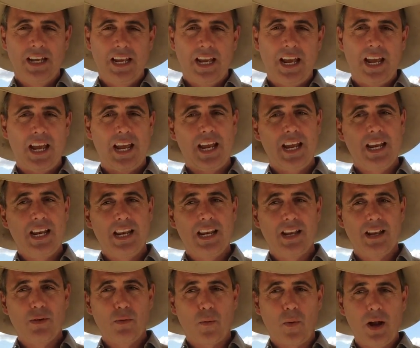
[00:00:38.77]

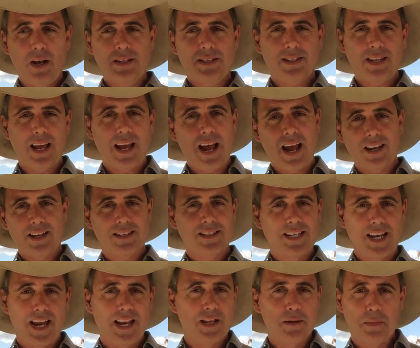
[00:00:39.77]
And once they
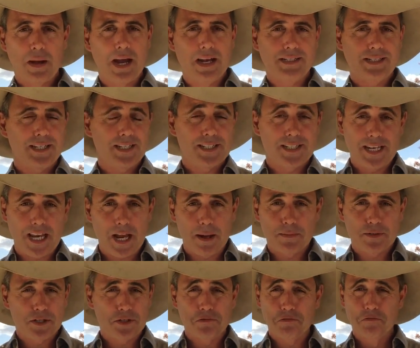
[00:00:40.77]
understand the basic
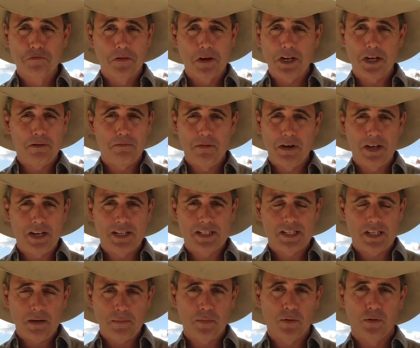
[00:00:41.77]
steps, it's really, really
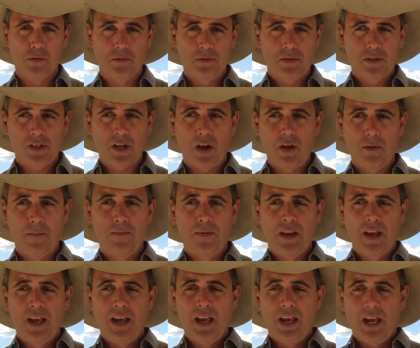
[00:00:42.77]
simple. So
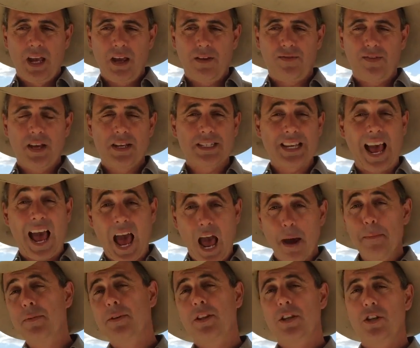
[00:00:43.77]
if there's a
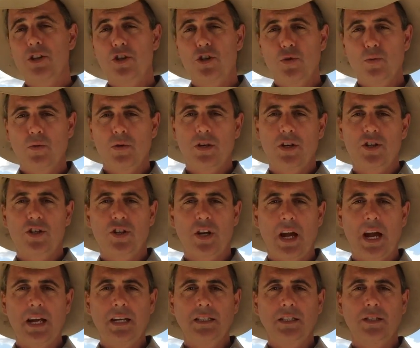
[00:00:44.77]
habit that you want to
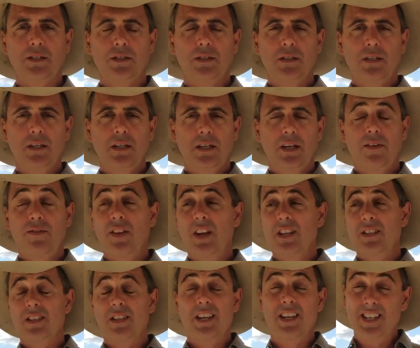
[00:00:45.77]
change, if
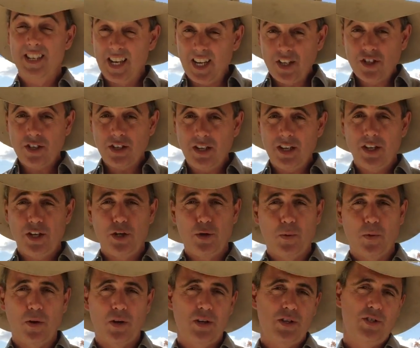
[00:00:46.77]
there's an addiction that
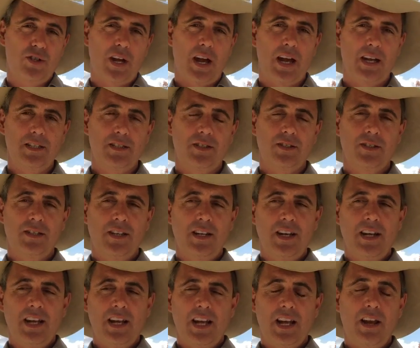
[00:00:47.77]
you want to change,
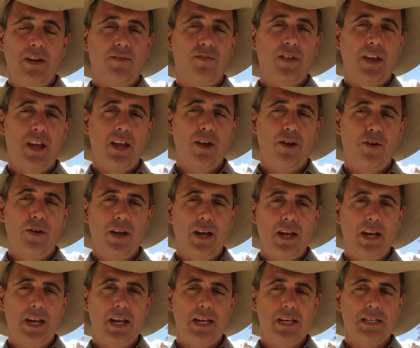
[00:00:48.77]
if there
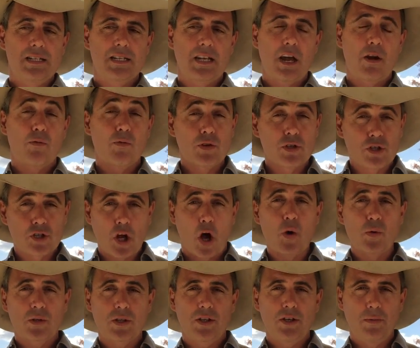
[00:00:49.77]
is a
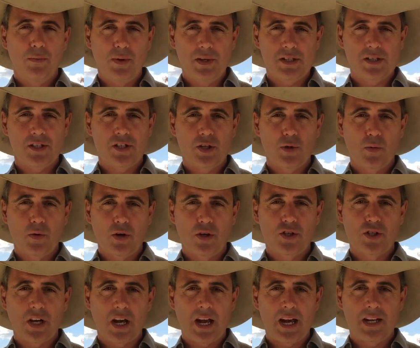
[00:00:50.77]
result in your business you want
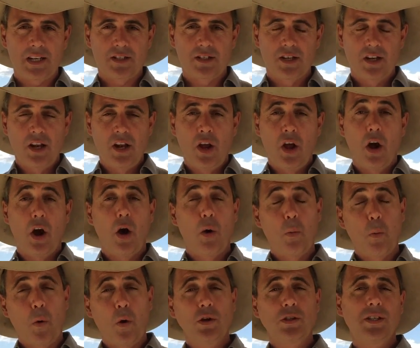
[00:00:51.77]
to change, I
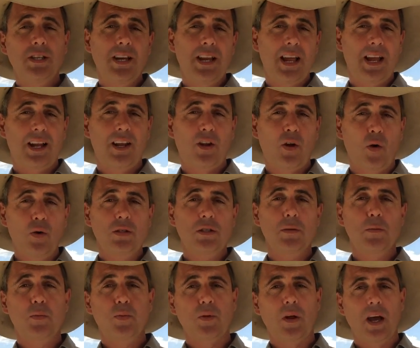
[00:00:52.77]
want you to
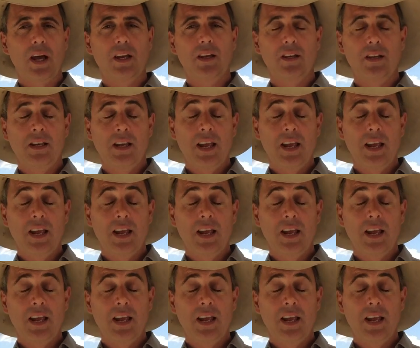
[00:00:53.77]
contemplate